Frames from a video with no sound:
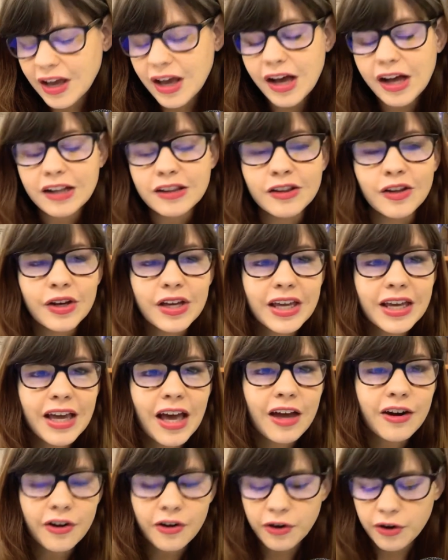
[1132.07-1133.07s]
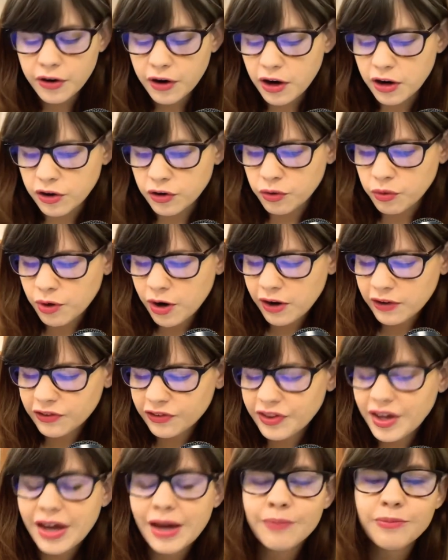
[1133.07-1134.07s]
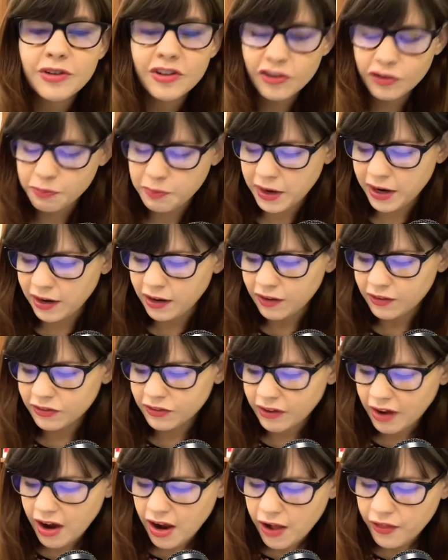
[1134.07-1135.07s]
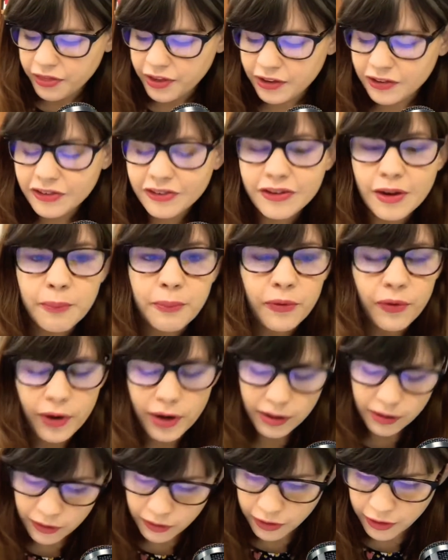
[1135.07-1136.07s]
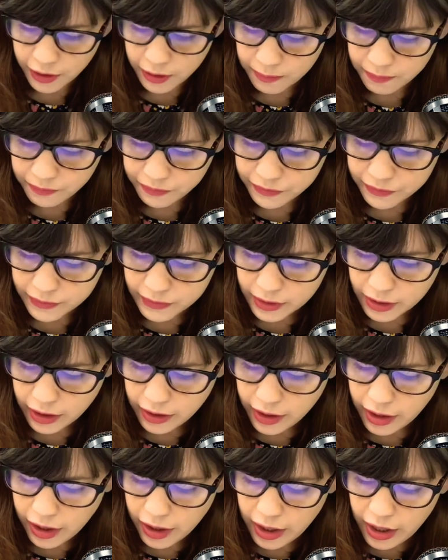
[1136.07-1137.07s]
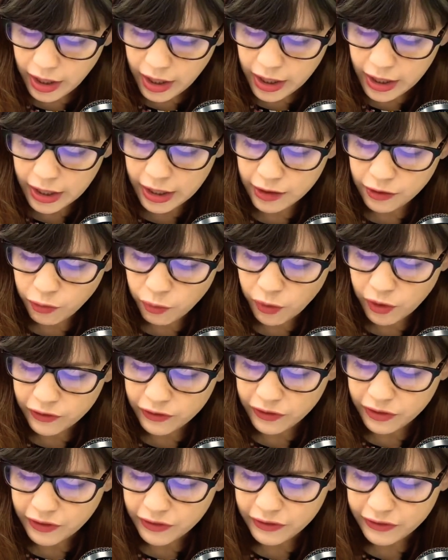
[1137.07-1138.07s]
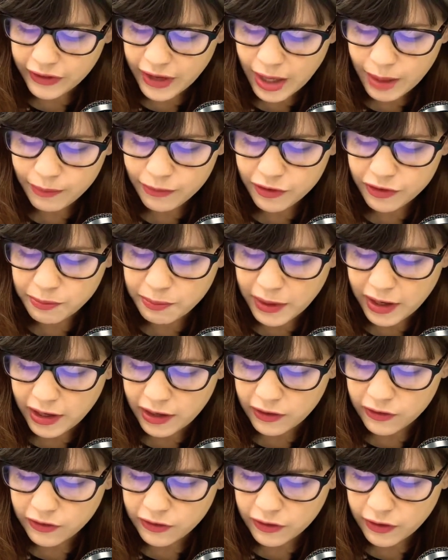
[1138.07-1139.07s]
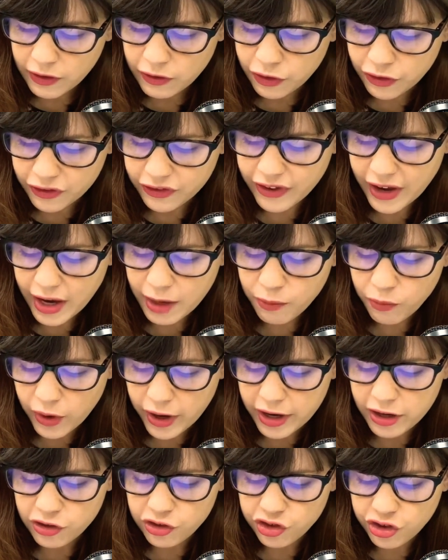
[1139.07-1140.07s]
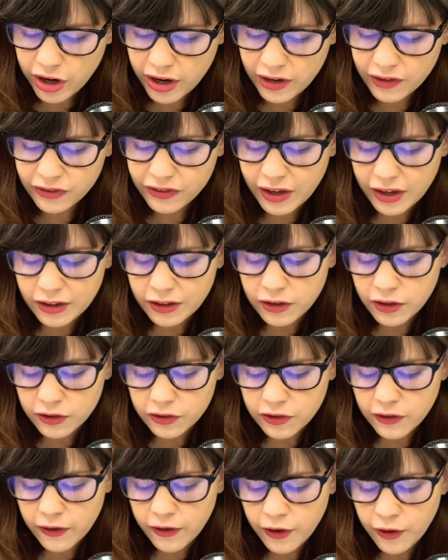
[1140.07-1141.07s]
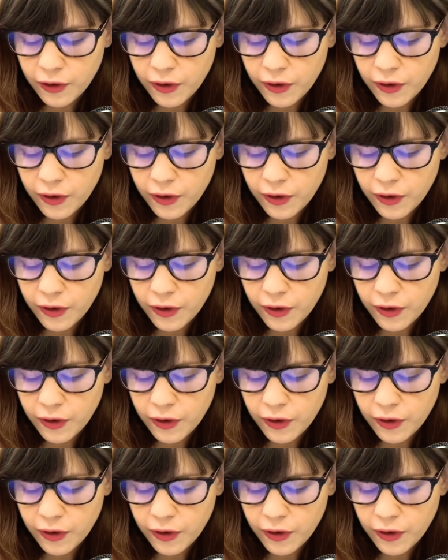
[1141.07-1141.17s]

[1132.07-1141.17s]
looking at her across the empty space that separated them. It was the same space, the same way Jace had looked at her